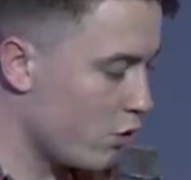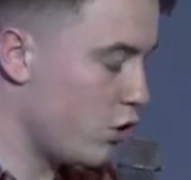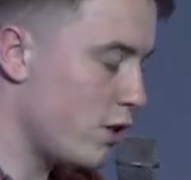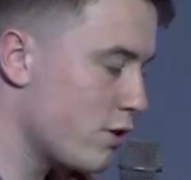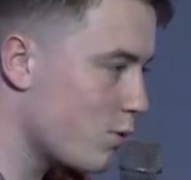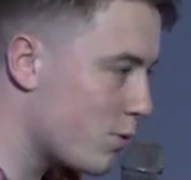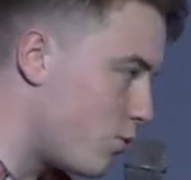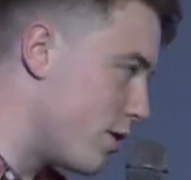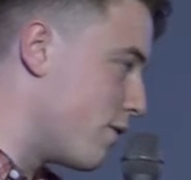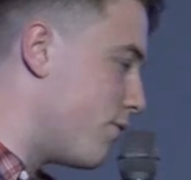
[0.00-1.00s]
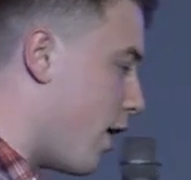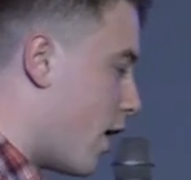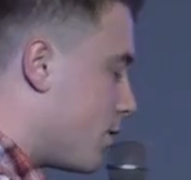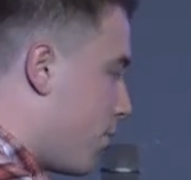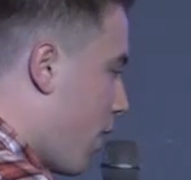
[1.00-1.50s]
Jesus was probably the
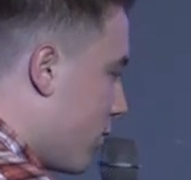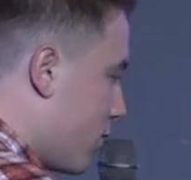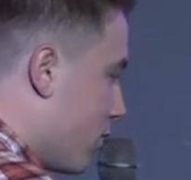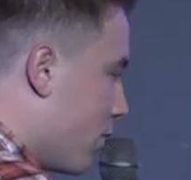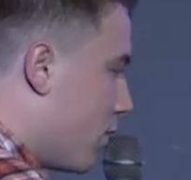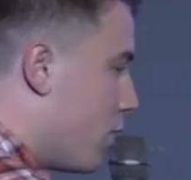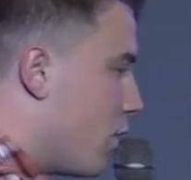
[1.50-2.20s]
first person